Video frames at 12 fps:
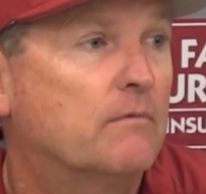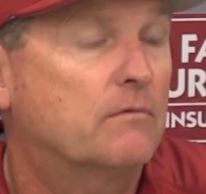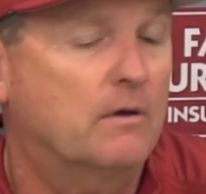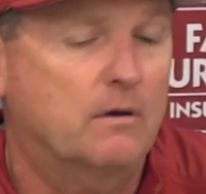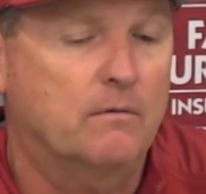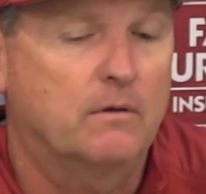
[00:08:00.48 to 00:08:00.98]

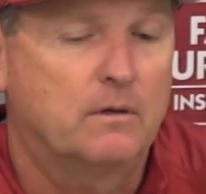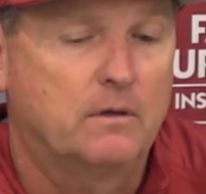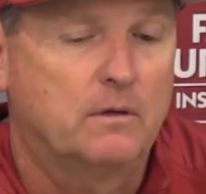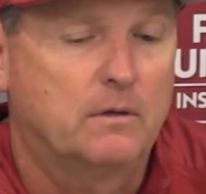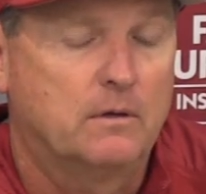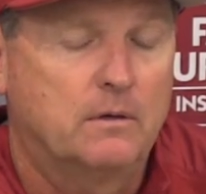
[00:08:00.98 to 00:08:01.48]
So,
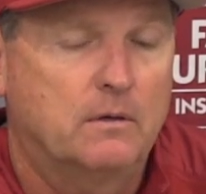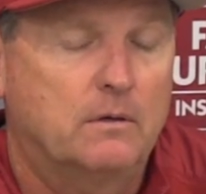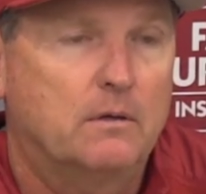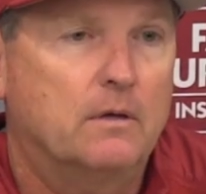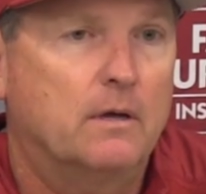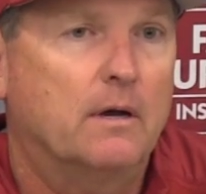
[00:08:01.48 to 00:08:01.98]

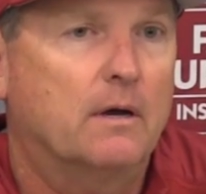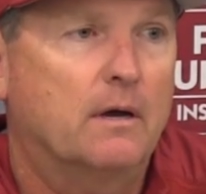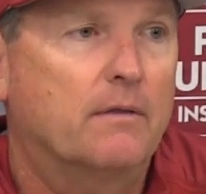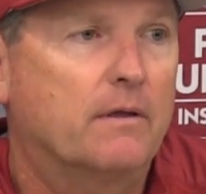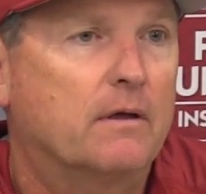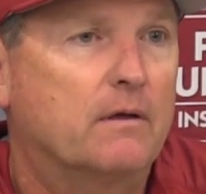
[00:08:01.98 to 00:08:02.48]
yeah,
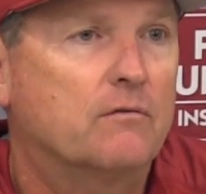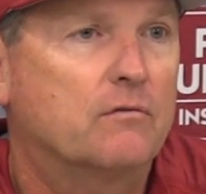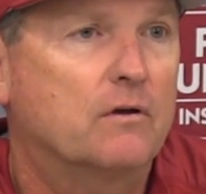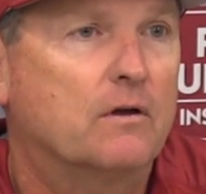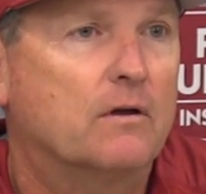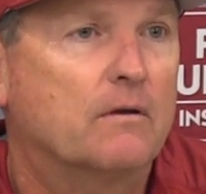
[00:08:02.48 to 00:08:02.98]
I think he's
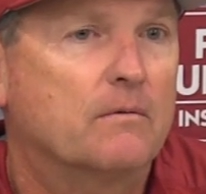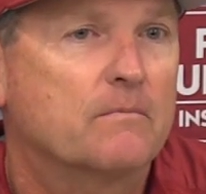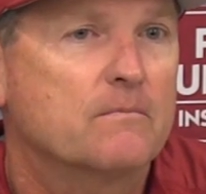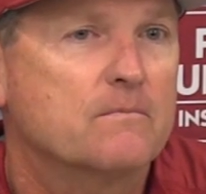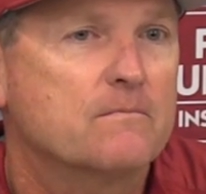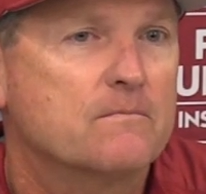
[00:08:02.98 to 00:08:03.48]
good.
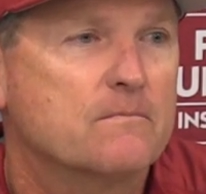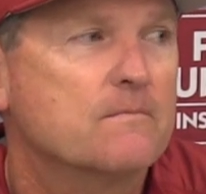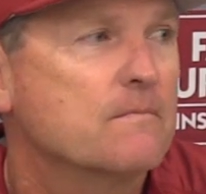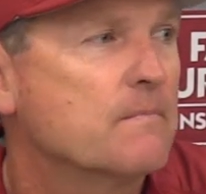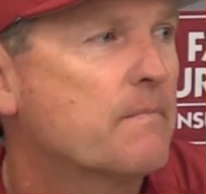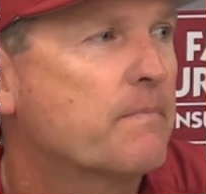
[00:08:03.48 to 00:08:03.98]

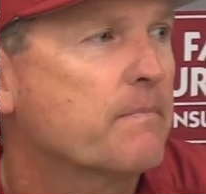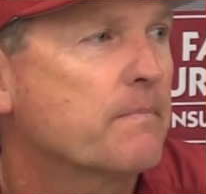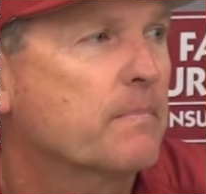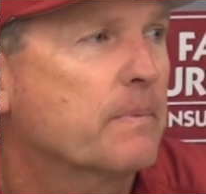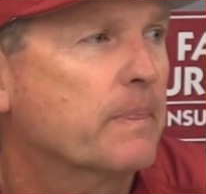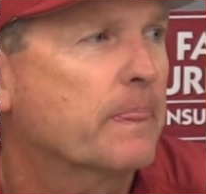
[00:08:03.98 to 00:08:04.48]

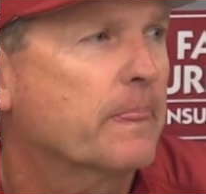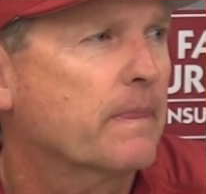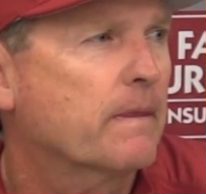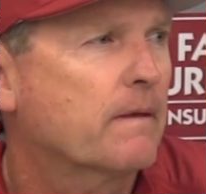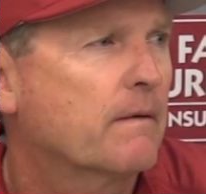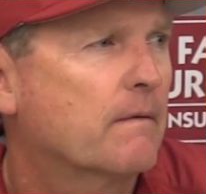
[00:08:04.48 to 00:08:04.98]
Grant called
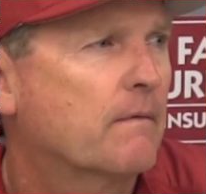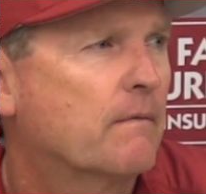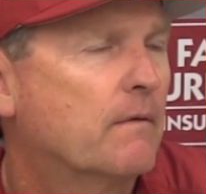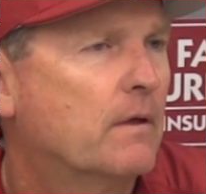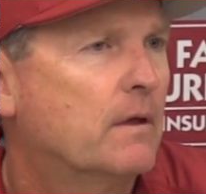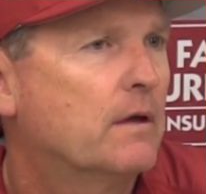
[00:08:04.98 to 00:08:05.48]
the game.
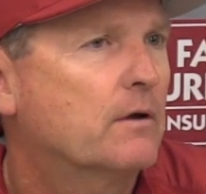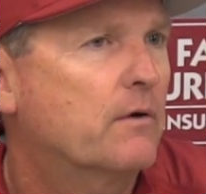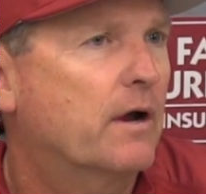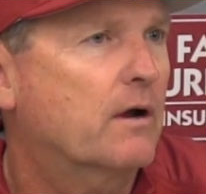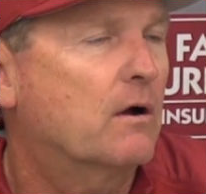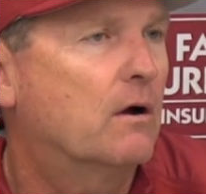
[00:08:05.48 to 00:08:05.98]

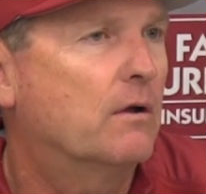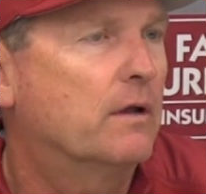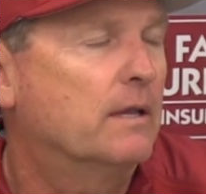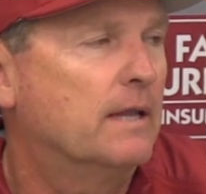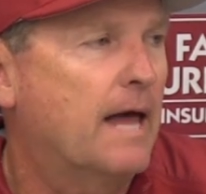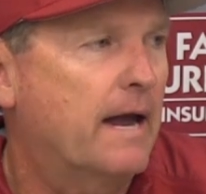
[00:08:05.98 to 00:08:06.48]
Grant called a
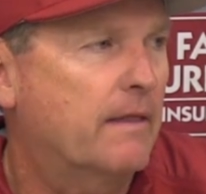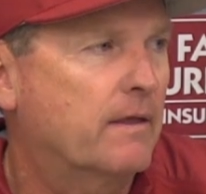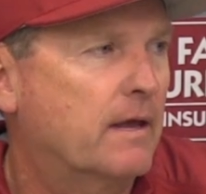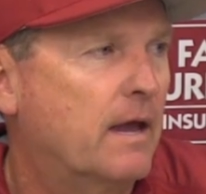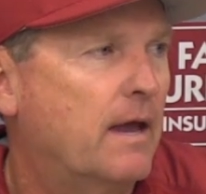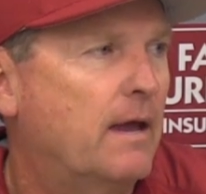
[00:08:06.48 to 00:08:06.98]
lot of the
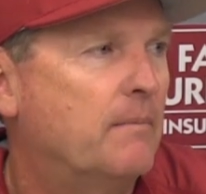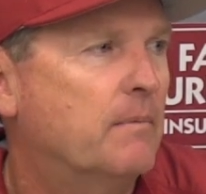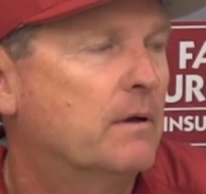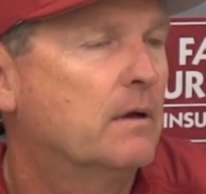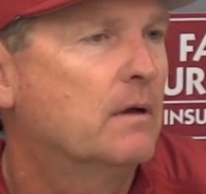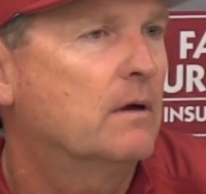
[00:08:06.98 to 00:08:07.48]
game
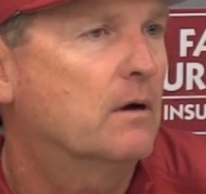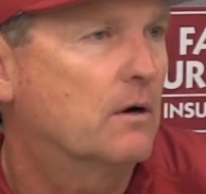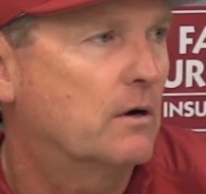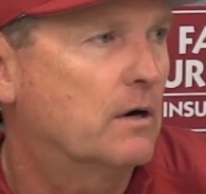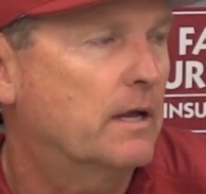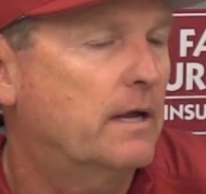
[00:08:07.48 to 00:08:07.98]

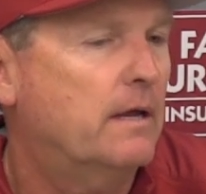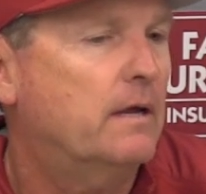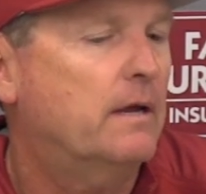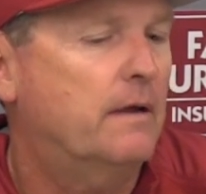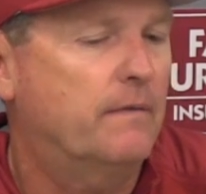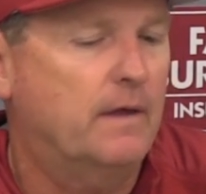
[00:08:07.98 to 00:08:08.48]
early,
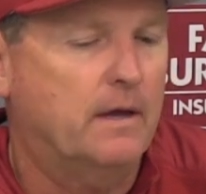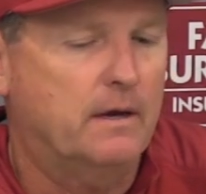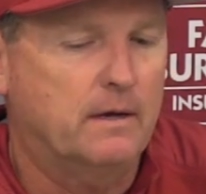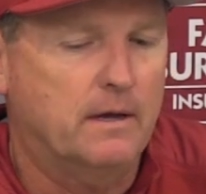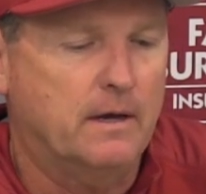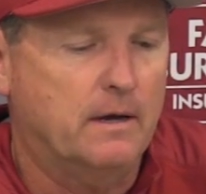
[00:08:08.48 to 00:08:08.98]
and
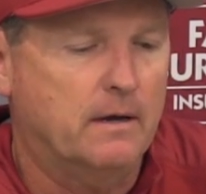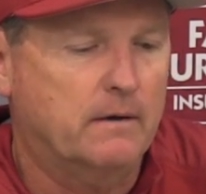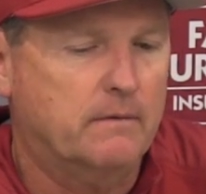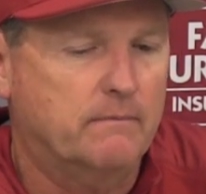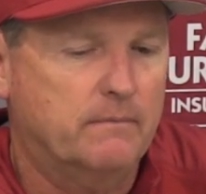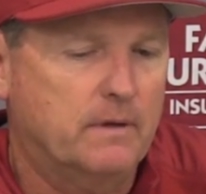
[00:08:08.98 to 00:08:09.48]
then uh,
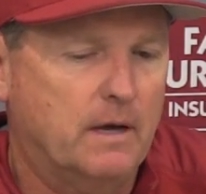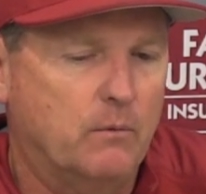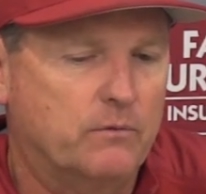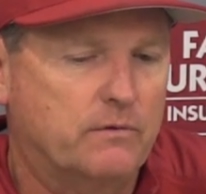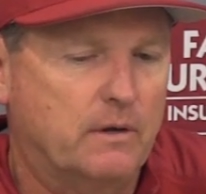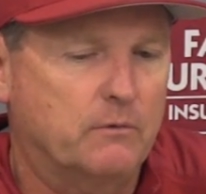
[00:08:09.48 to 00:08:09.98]
I
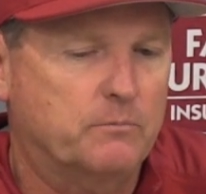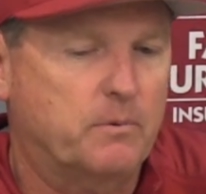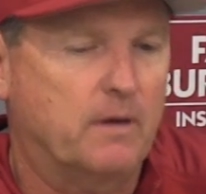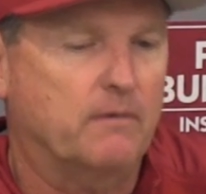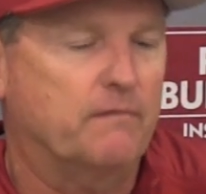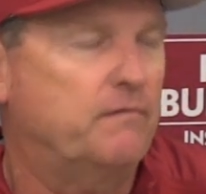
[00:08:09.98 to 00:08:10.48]
would say it was
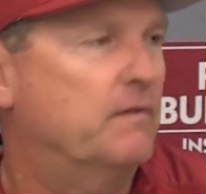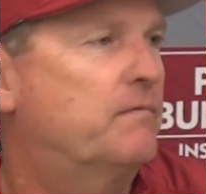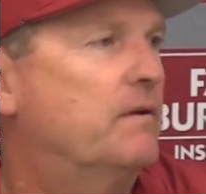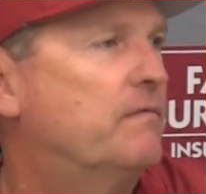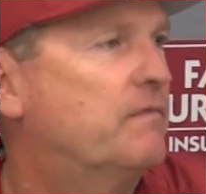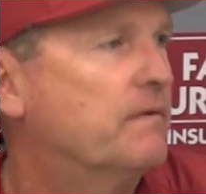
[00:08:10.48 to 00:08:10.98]
probably
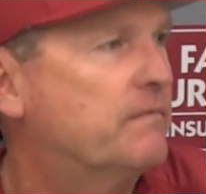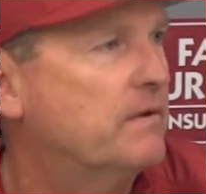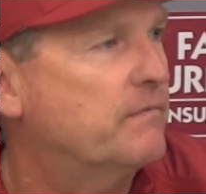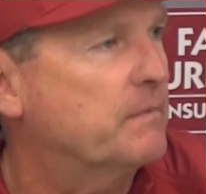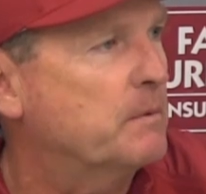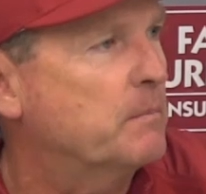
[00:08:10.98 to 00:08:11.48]
50-50
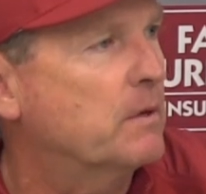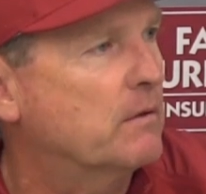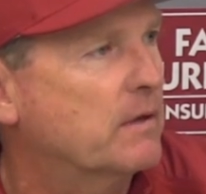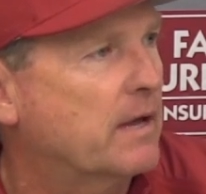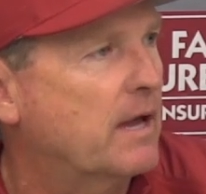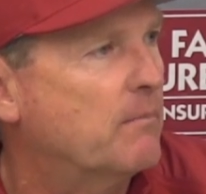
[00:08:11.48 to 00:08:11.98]
from the middle of
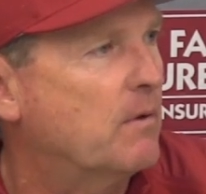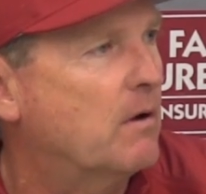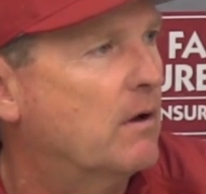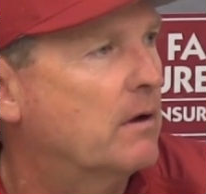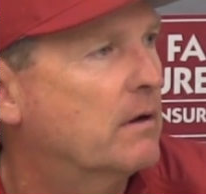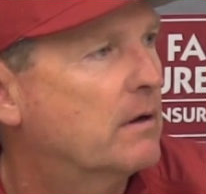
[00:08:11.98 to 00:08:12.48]
the game
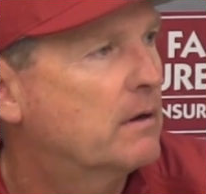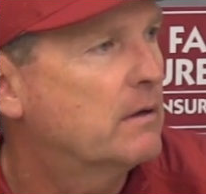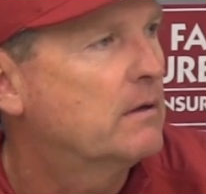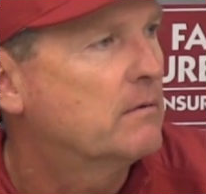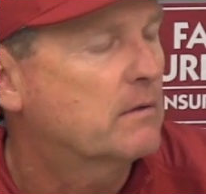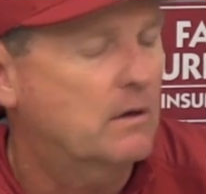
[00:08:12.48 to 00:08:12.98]
on,
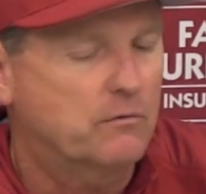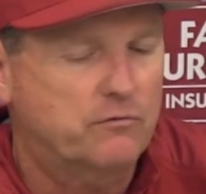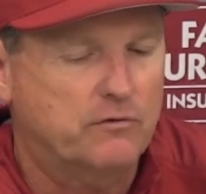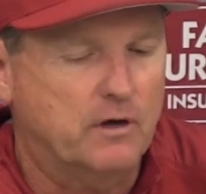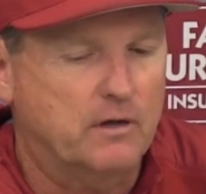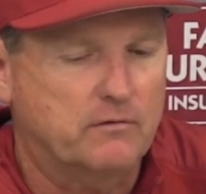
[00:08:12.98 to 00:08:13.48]
Coach
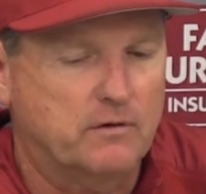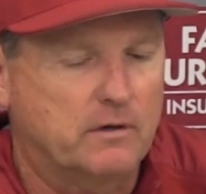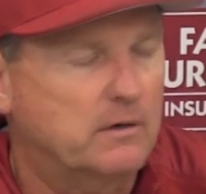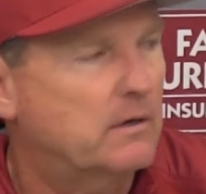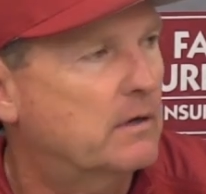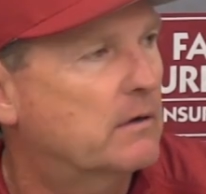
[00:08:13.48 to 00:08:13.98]
Johnson
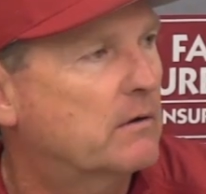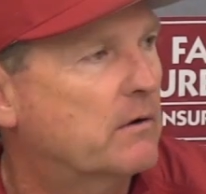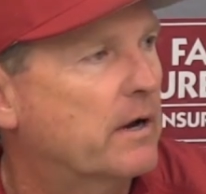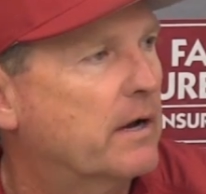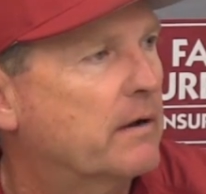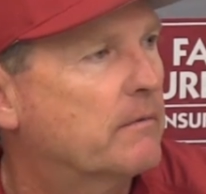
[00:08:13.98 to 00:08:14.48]
and, and
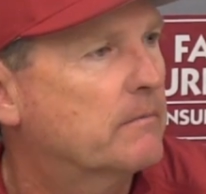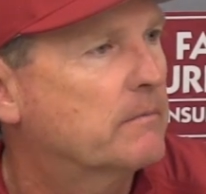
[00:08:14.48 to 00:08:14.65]
Grant.